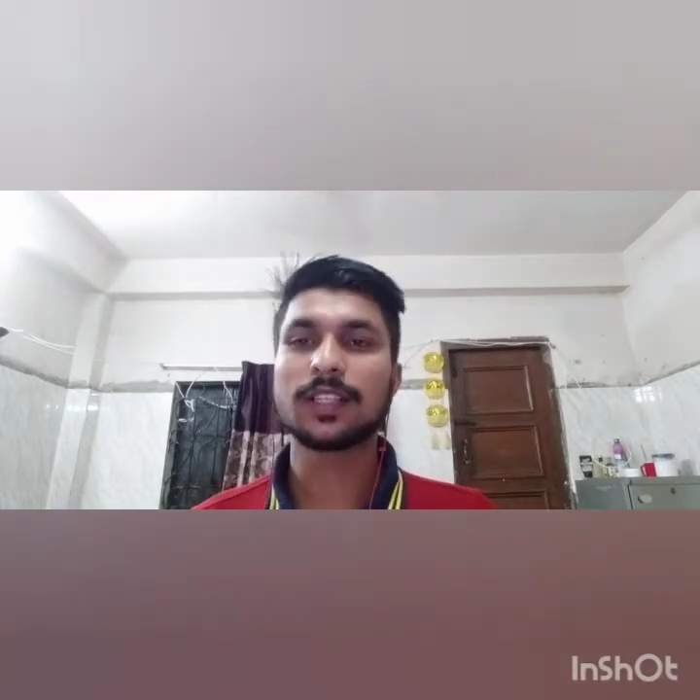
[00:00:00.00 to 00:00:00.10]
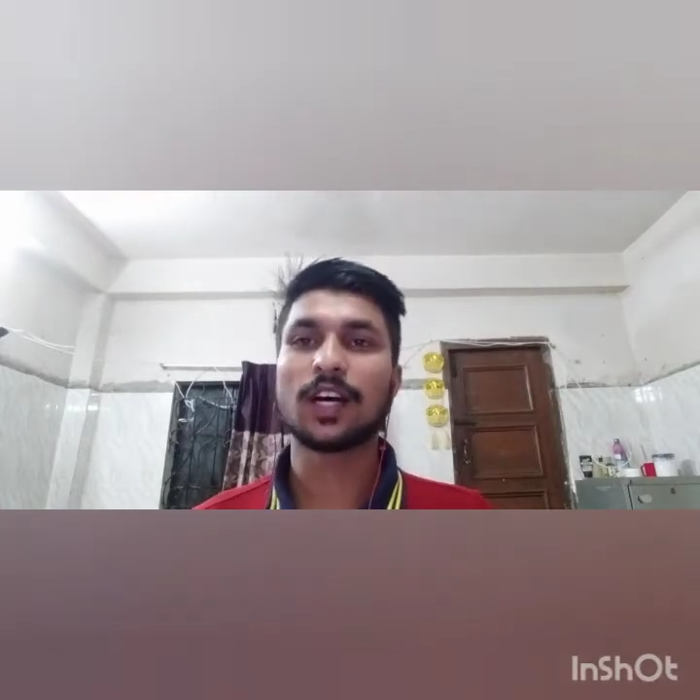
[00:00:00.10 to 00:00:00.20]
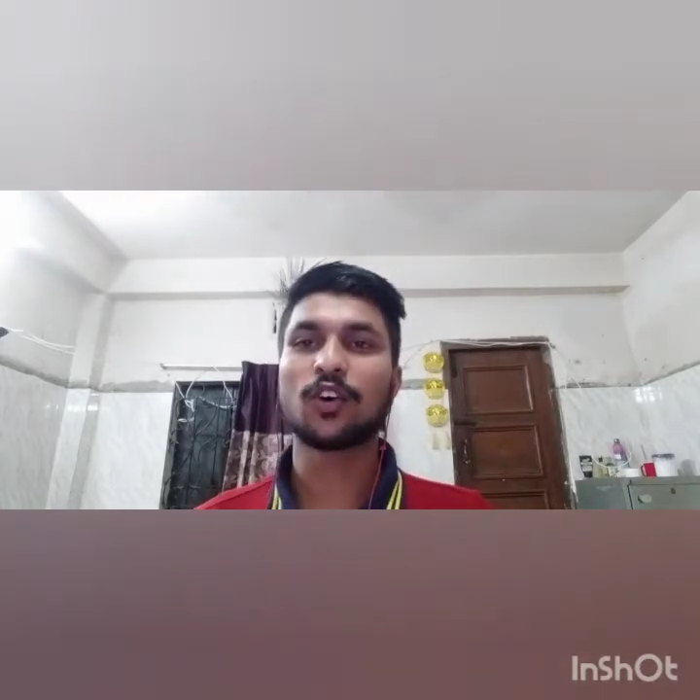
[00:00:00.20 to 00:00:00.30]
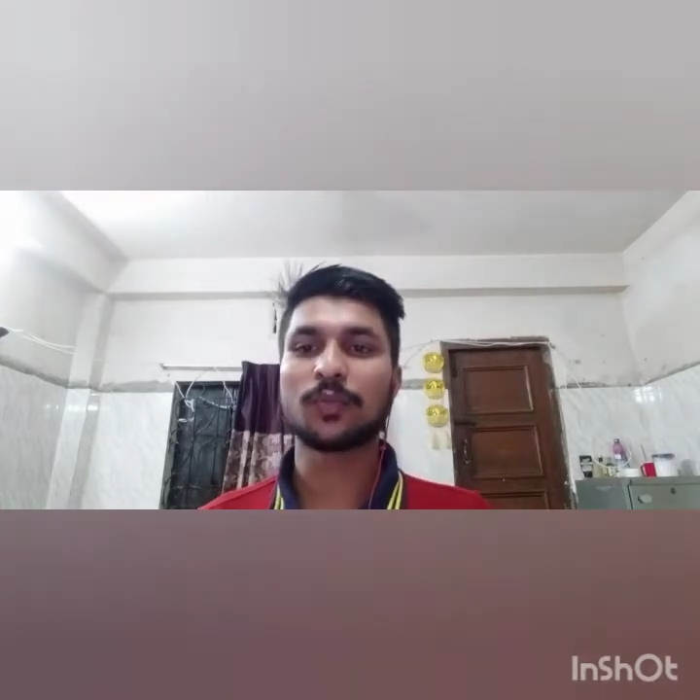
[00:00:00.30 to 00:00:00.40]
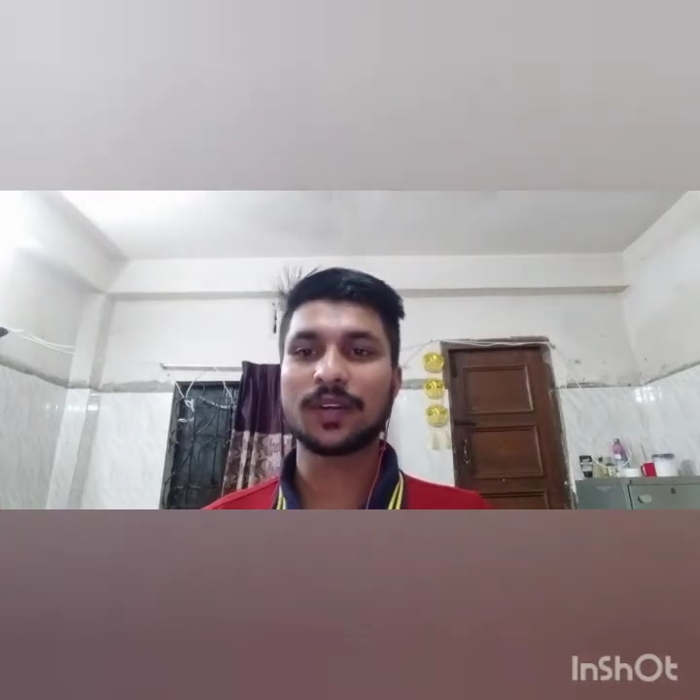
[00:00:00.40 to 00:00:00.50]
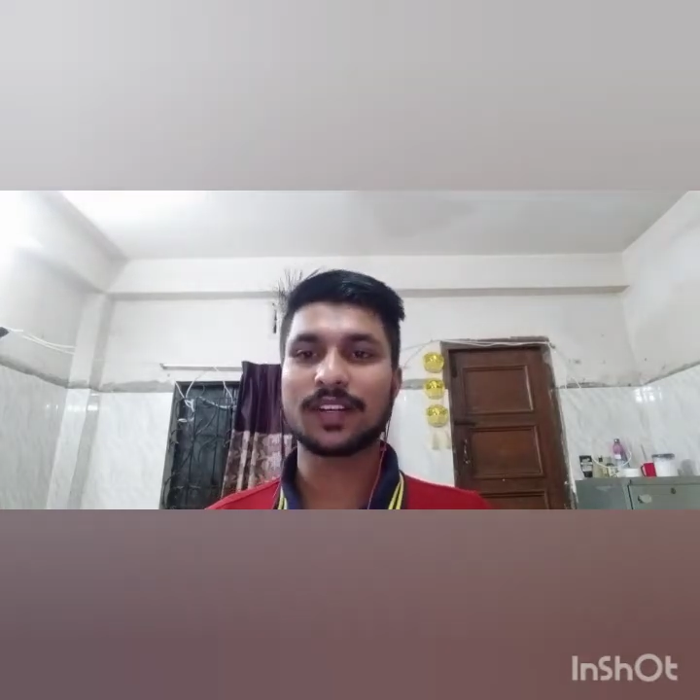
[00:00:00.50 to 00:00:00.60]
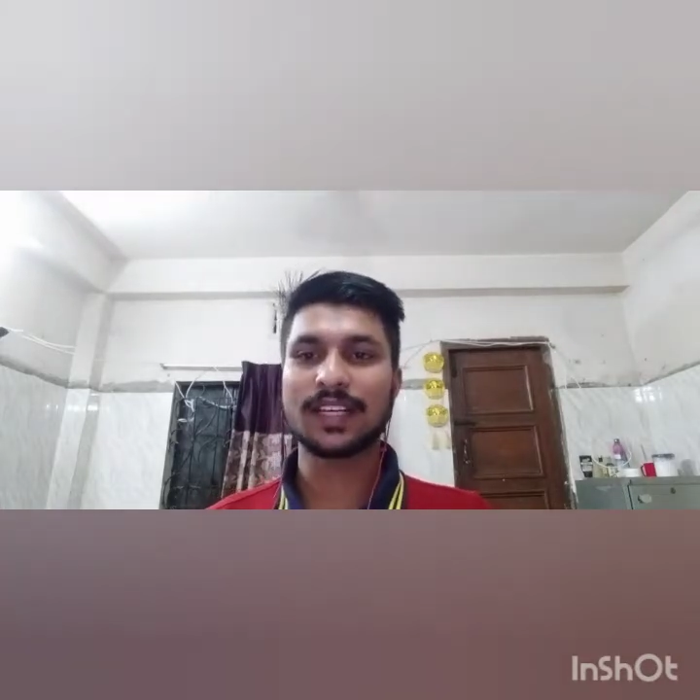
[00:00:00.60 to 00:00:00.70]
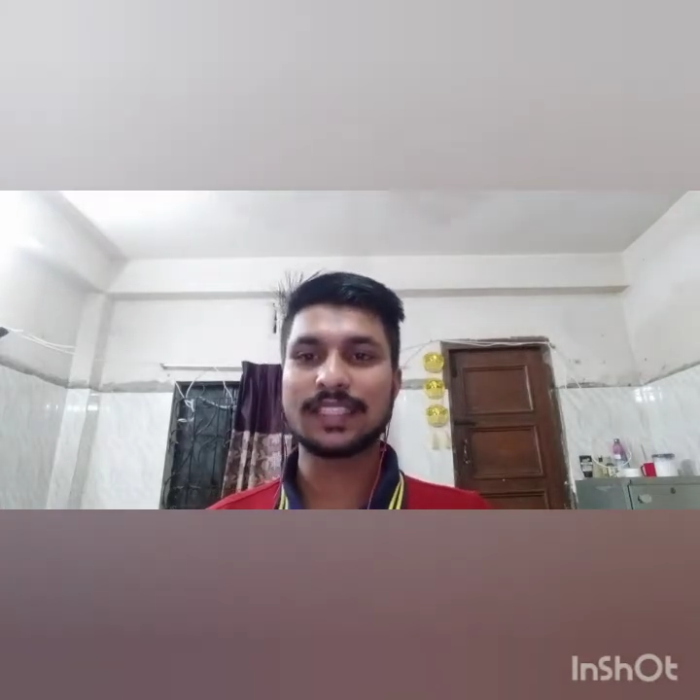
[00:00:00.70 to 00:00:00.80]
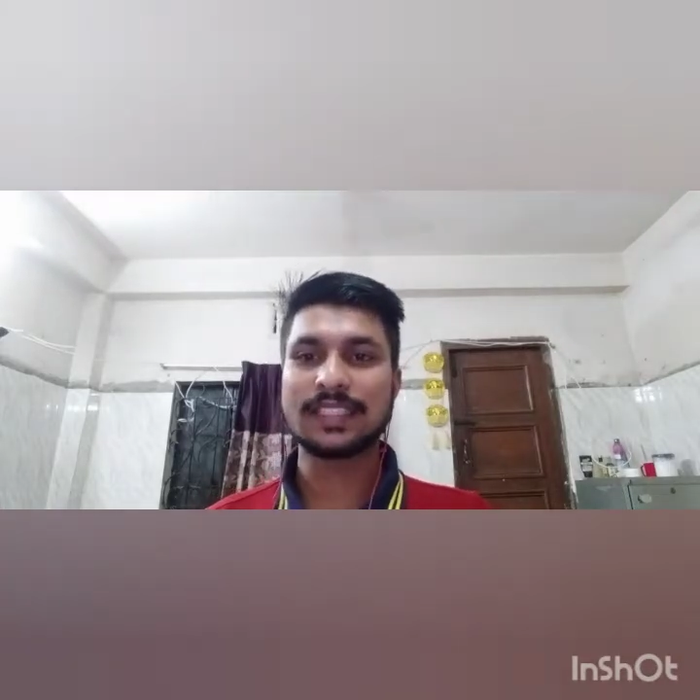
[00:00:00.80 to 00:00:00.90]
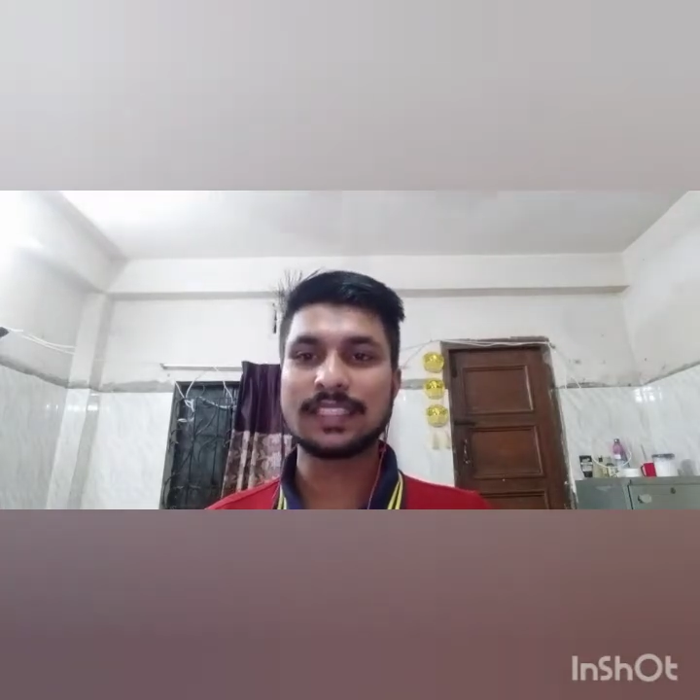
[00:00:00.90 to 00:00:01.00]
The
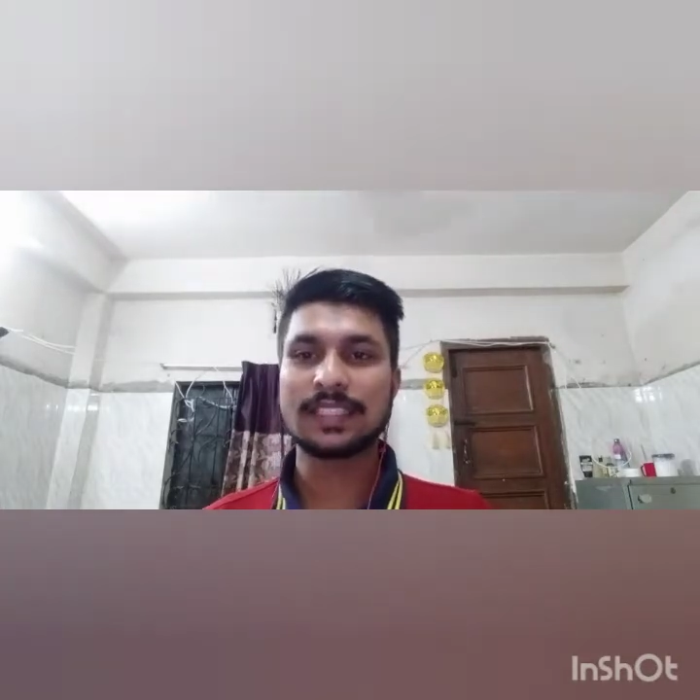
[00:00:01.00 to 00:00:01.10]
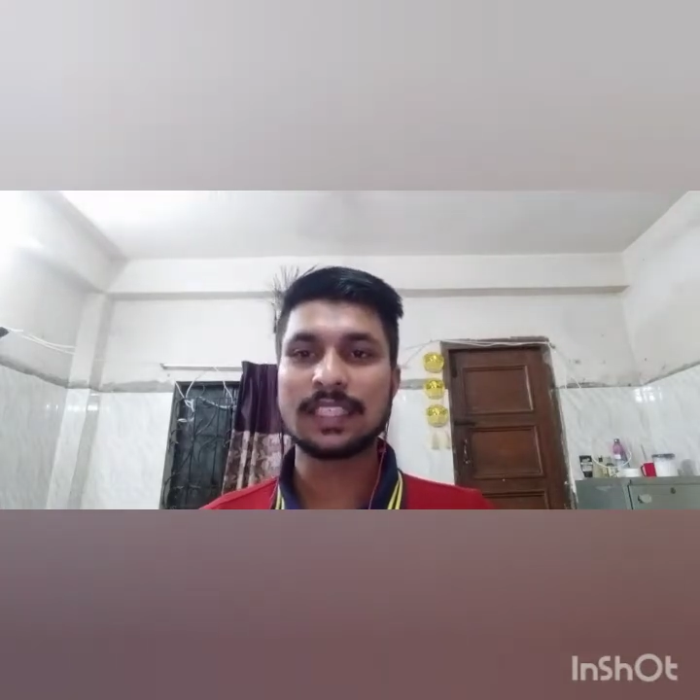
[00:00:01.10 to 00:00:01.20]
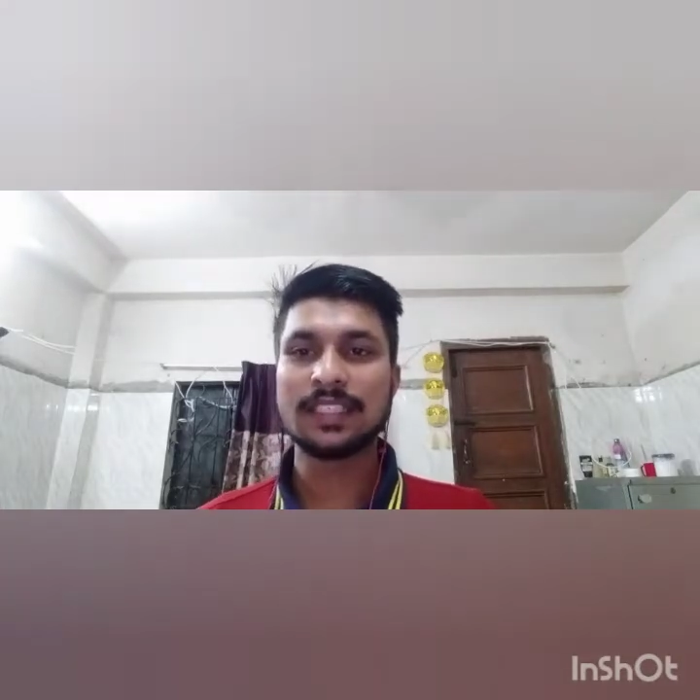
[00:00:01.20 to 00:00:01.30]
overriding